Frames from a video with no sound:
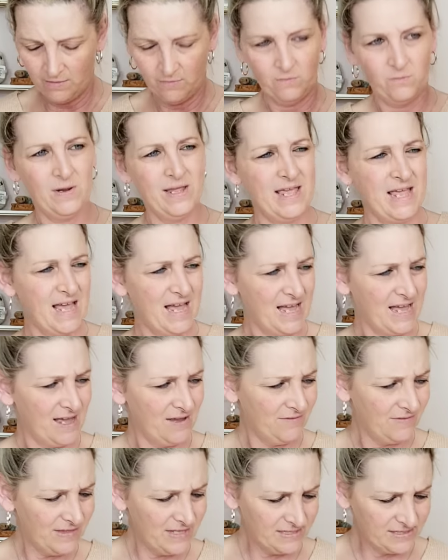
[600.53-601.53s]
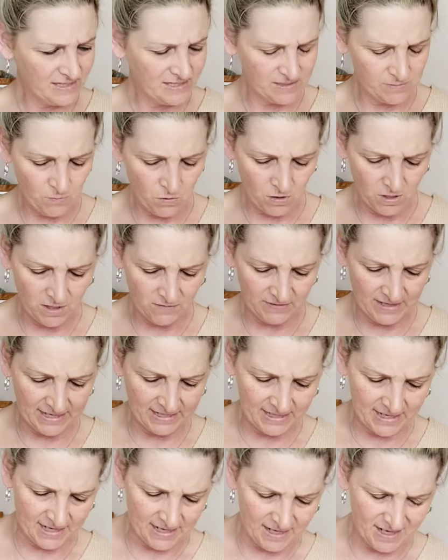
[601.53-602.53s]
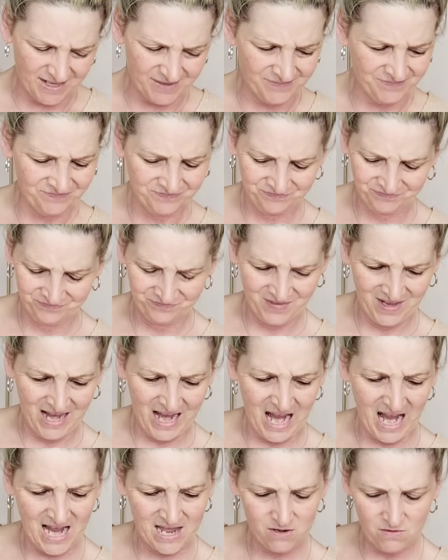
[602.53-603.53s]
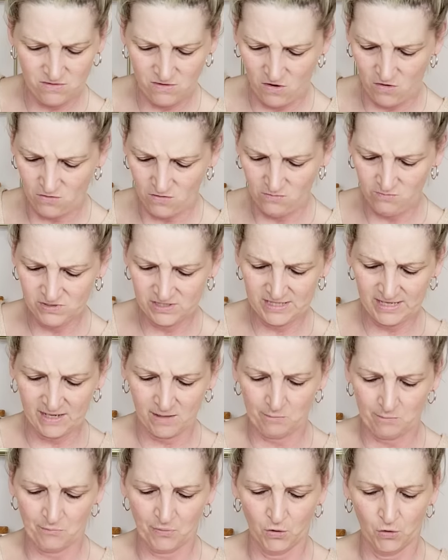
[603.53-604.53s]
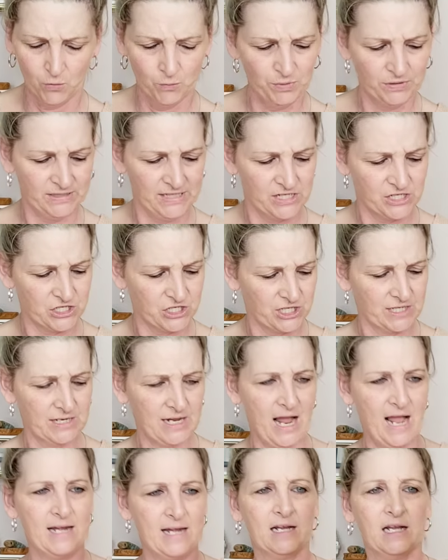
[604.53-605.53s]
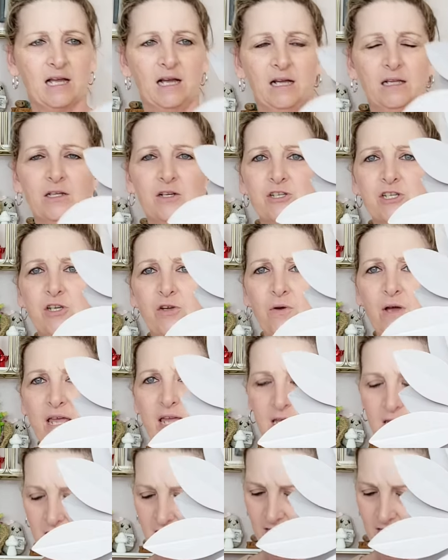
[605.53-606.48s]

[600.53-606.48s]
we have, this is more of like a, I don't know, almost like a purplish kind of color to it.